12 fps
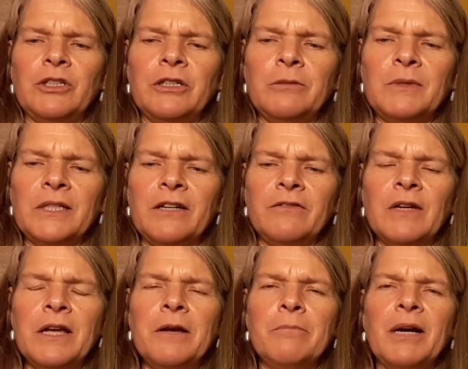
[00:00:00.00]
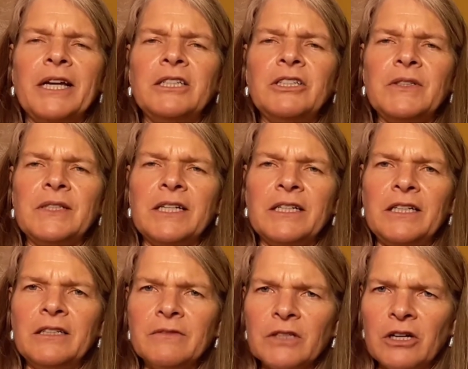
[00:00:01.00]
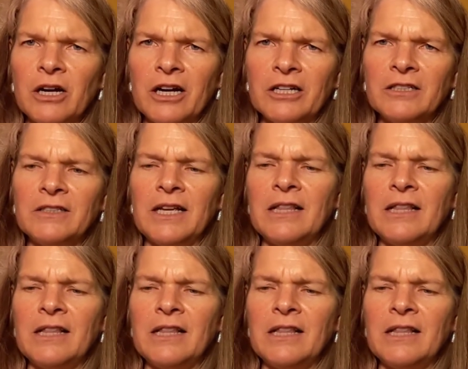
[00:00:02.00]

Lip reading: terms of my understanding of the cards,